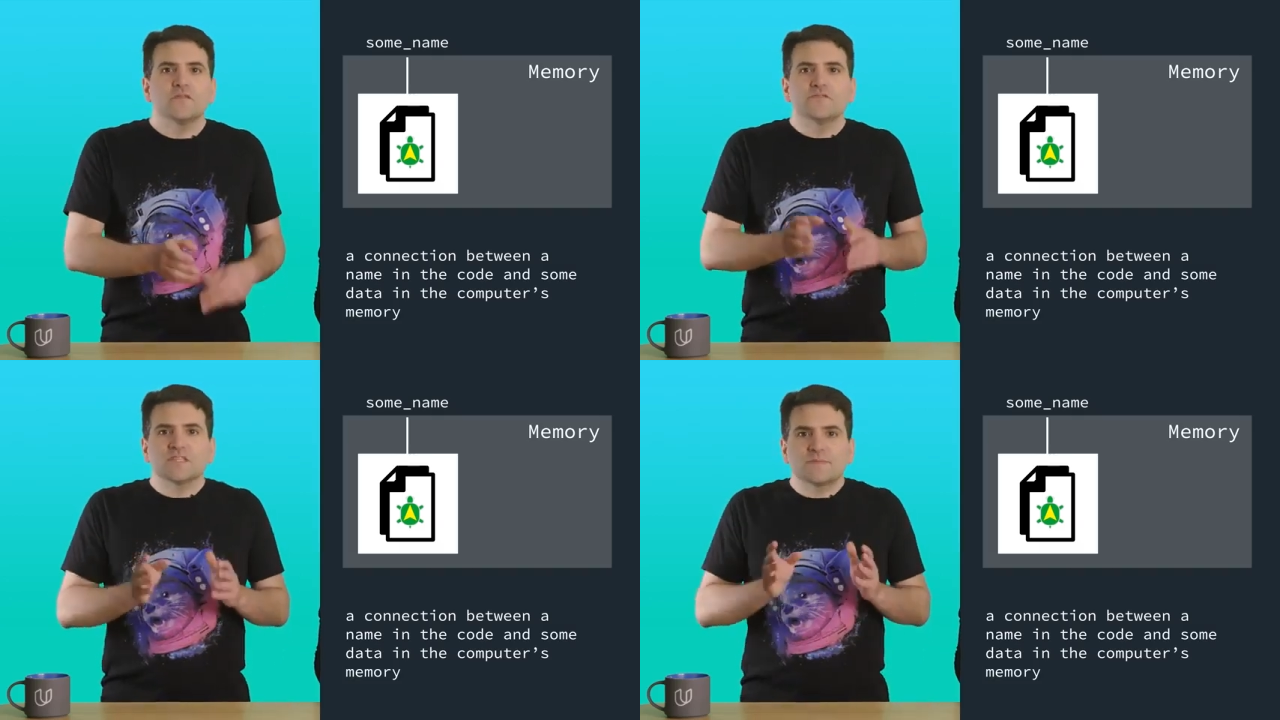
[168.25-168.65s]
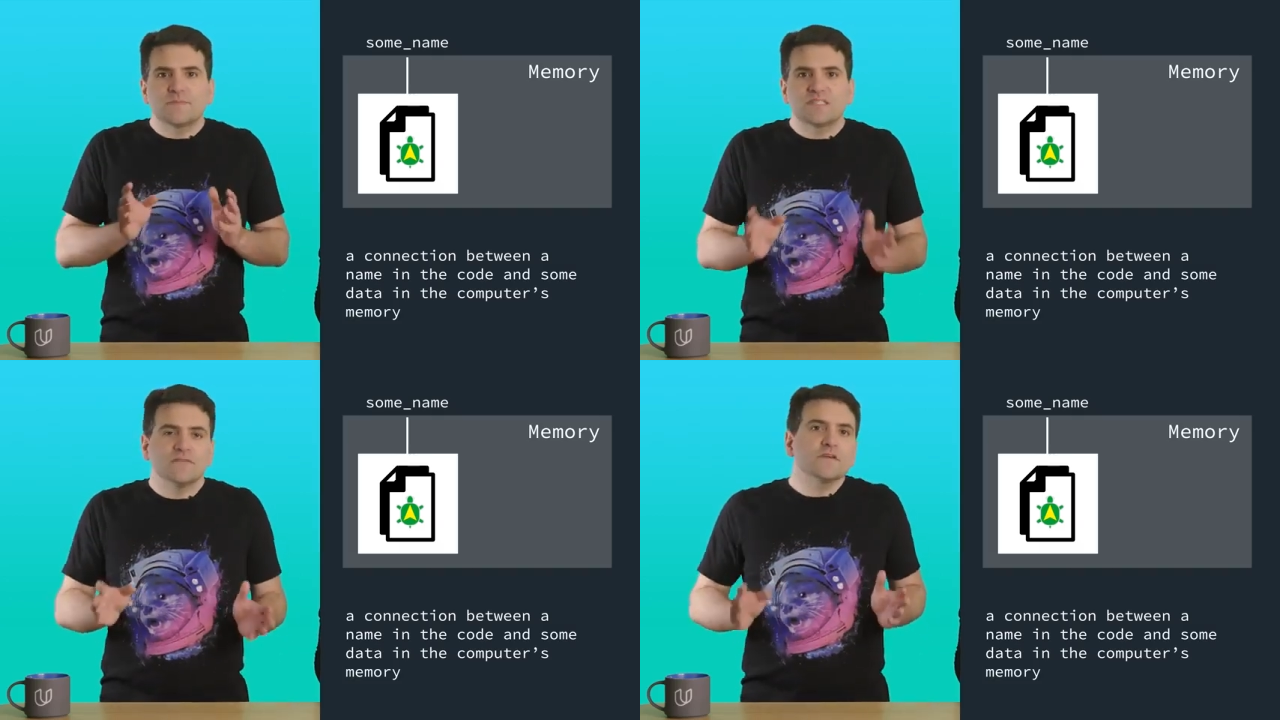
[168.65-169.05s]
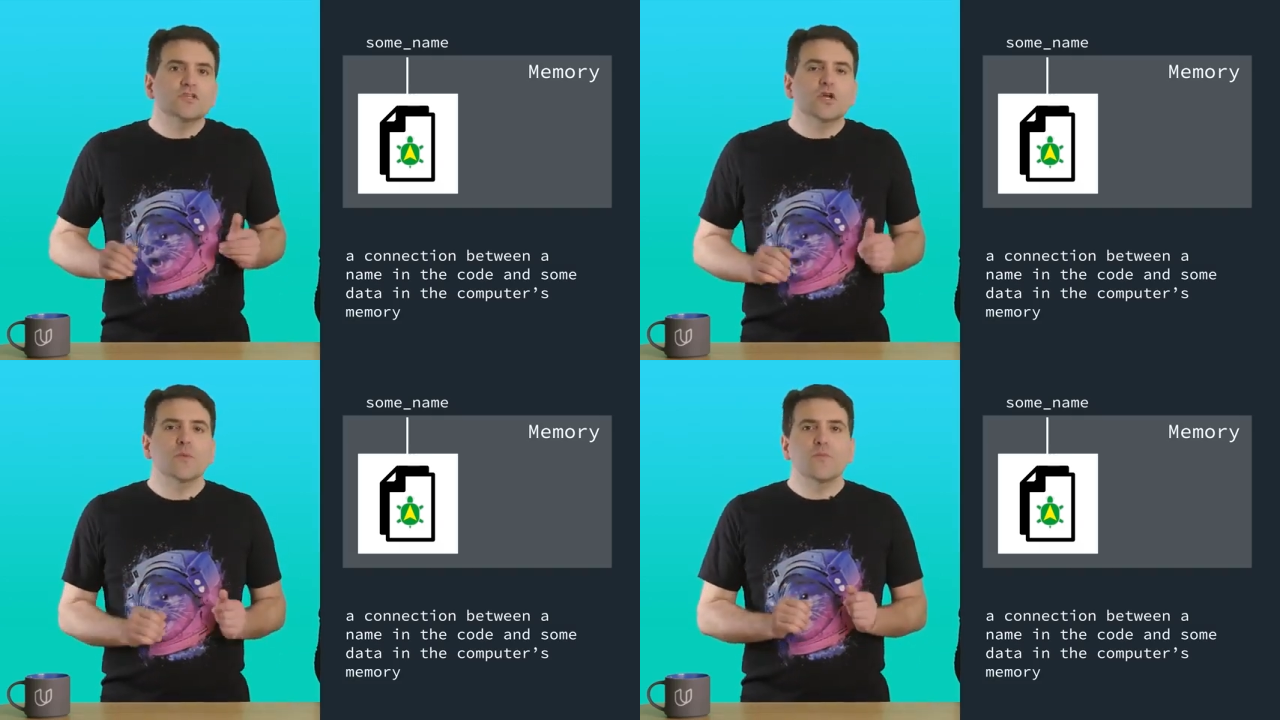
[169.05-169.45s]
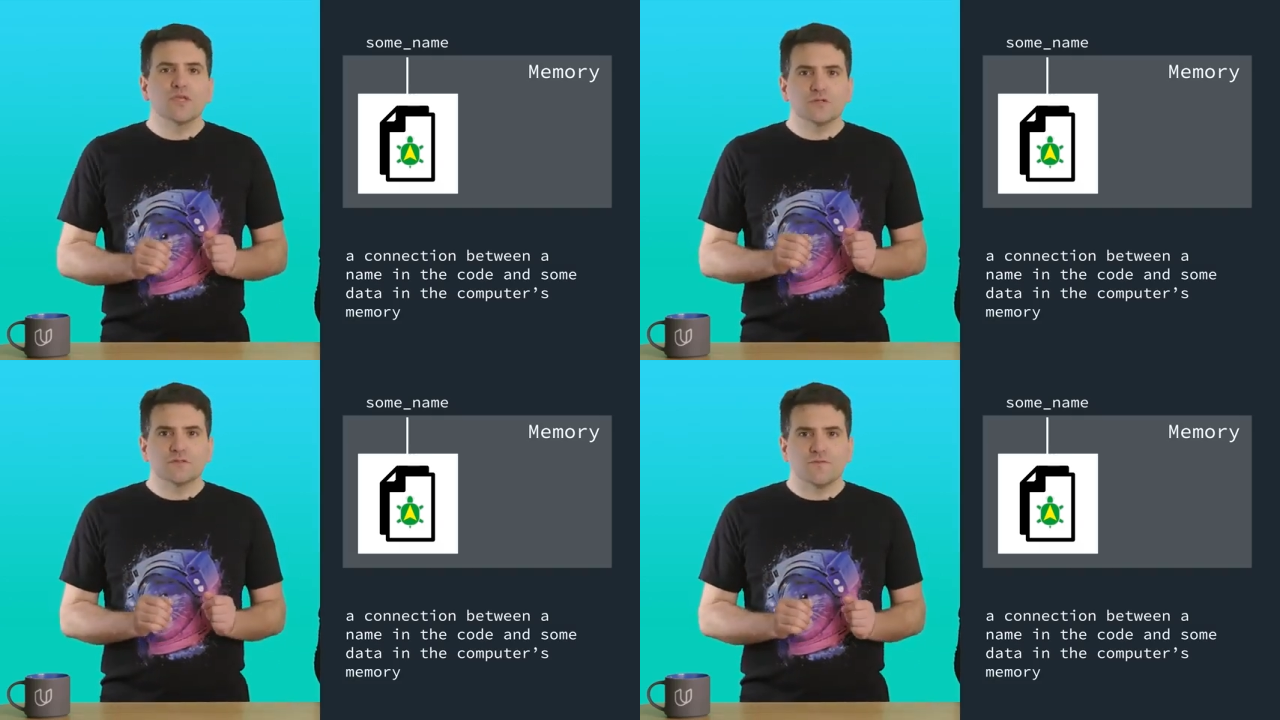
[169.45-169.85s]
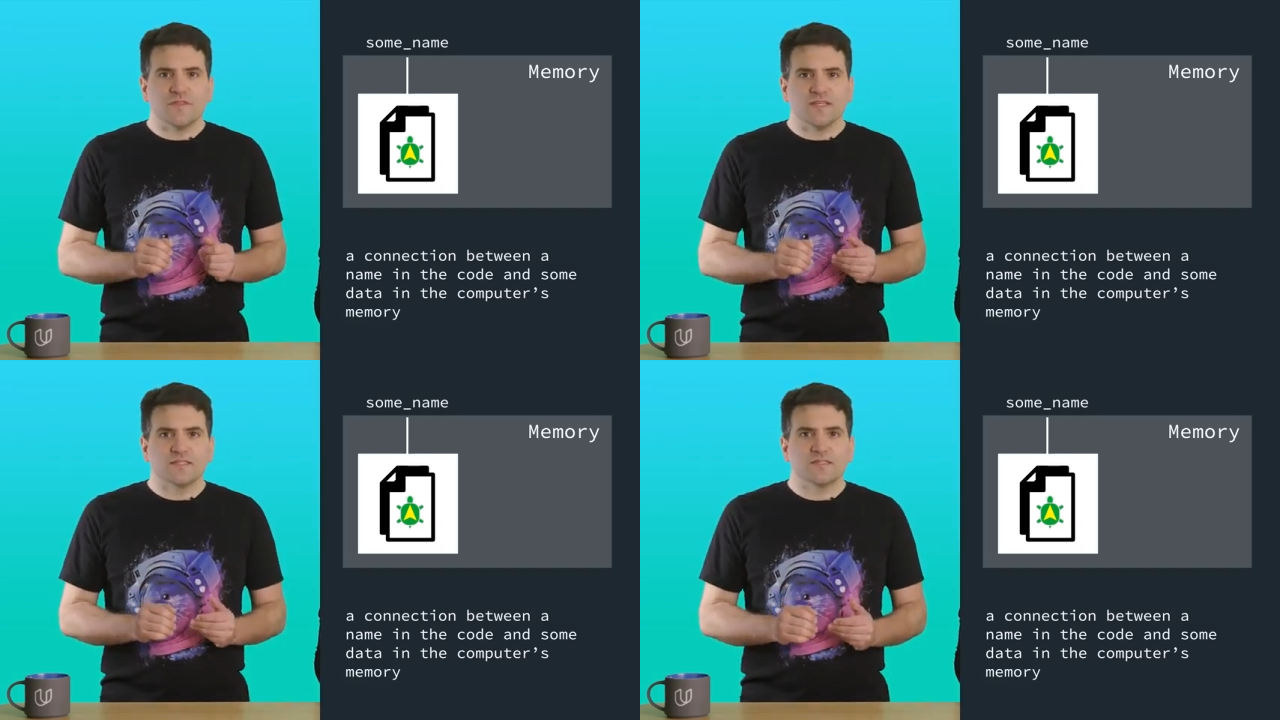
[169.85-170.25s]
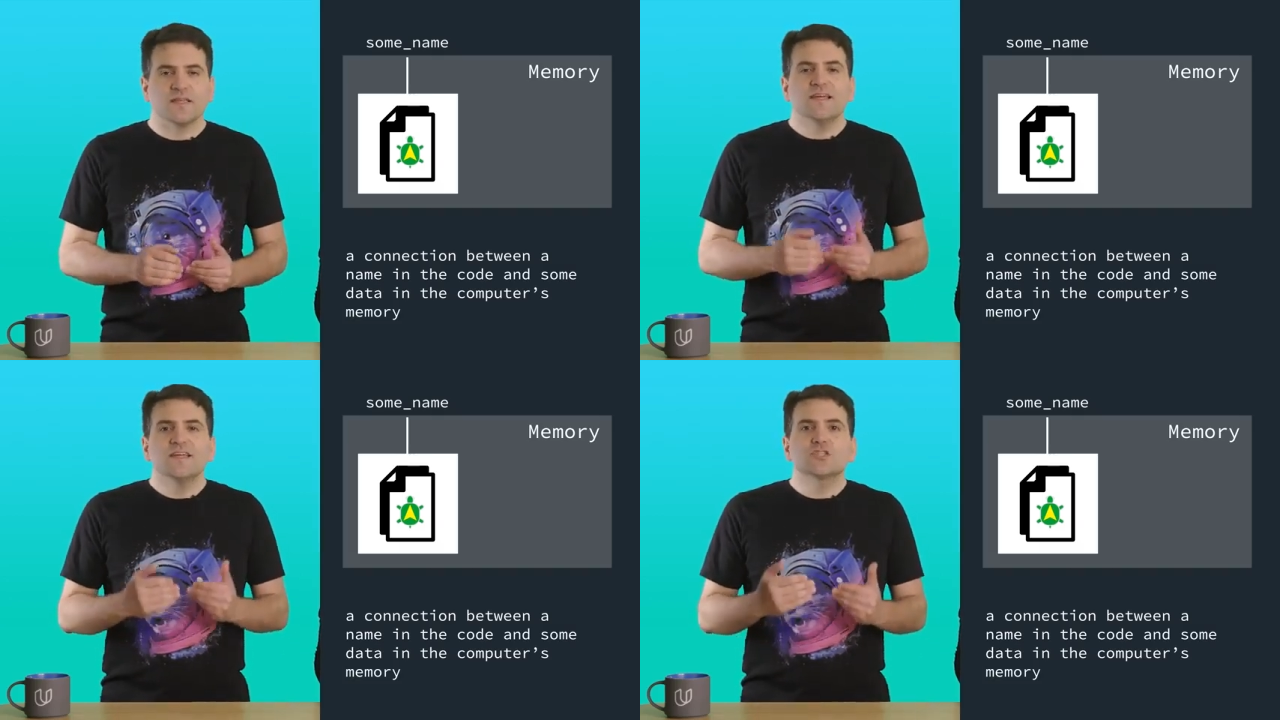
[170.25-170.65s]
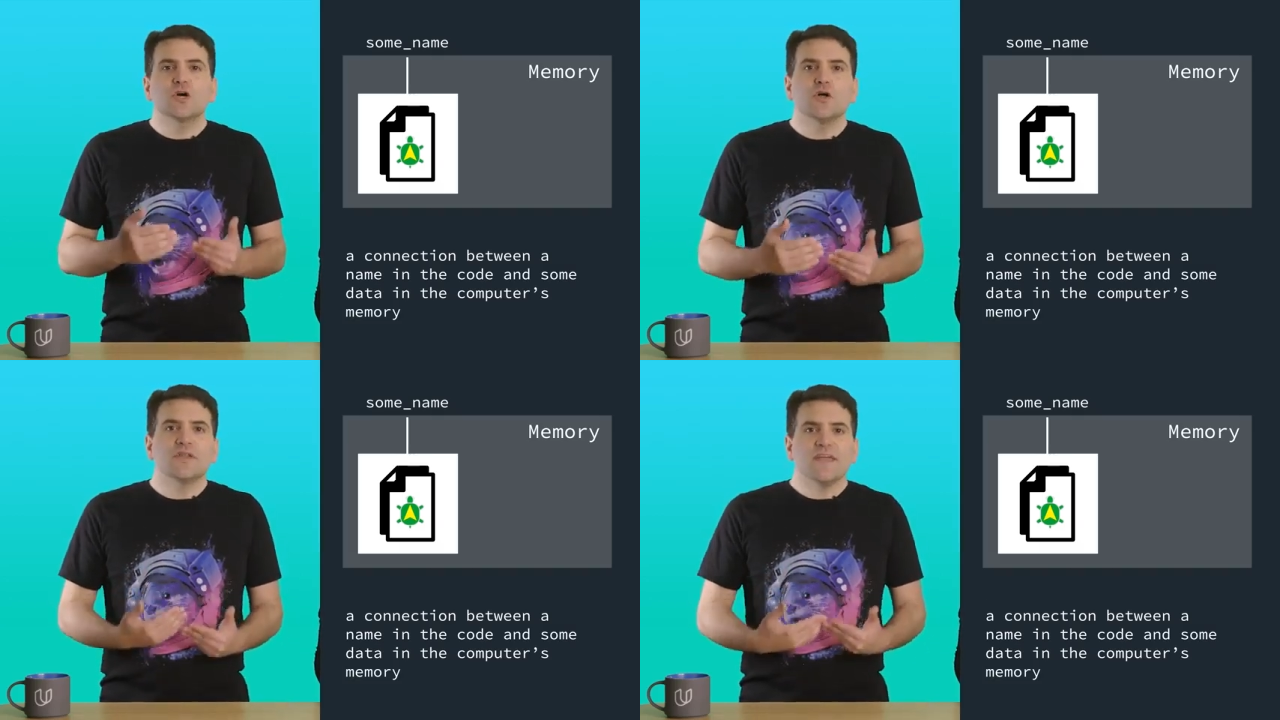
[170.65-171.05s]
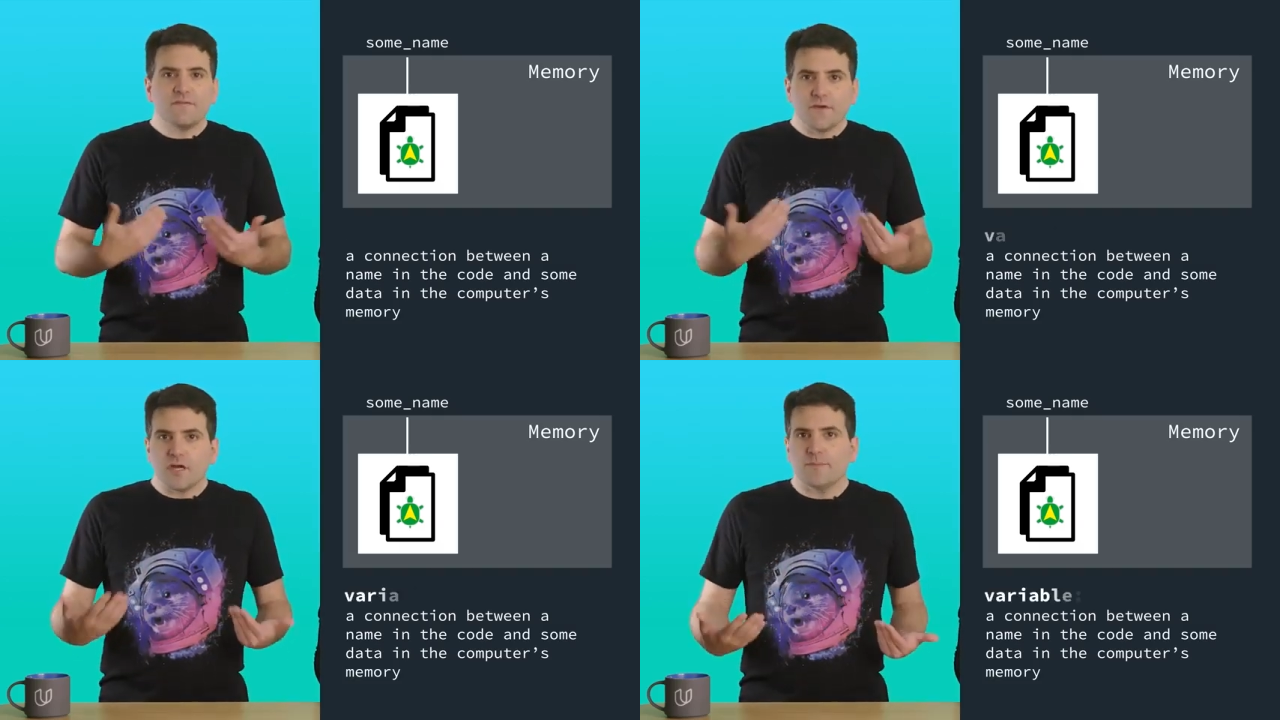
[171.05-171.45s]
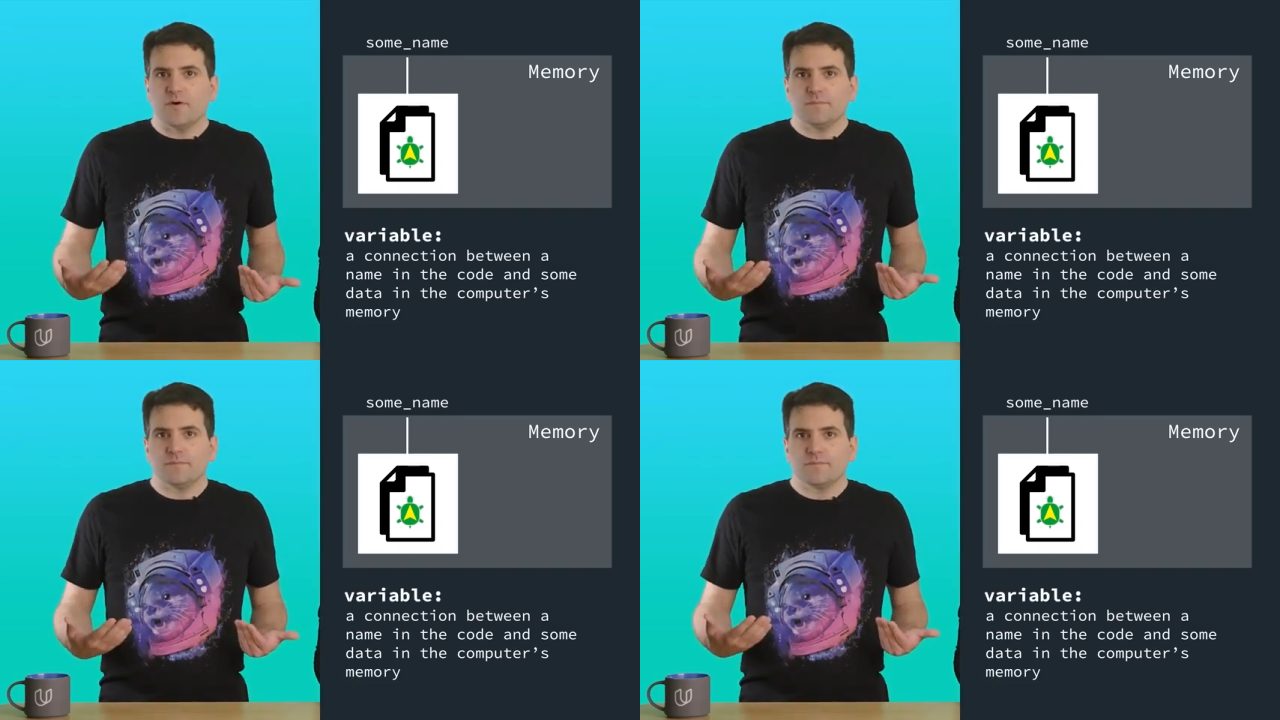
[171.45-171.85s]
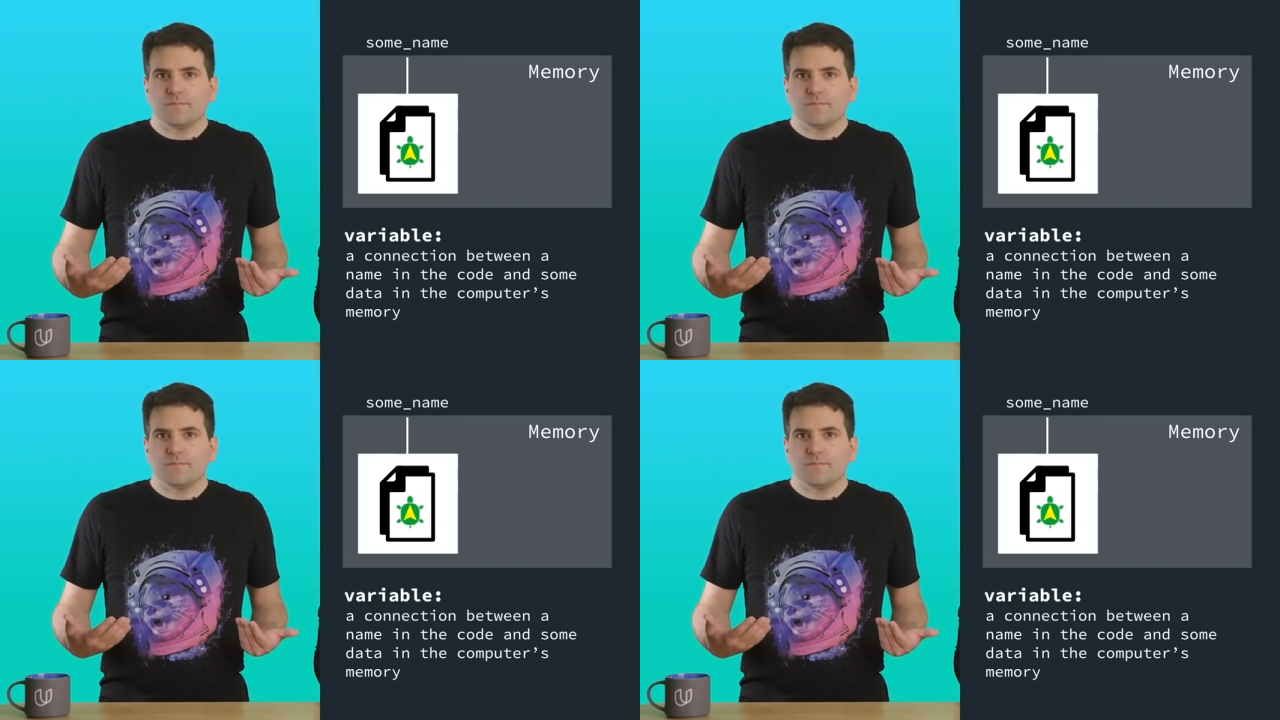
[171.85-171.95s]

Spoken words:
there's a specific term we use for this. It's called a variable.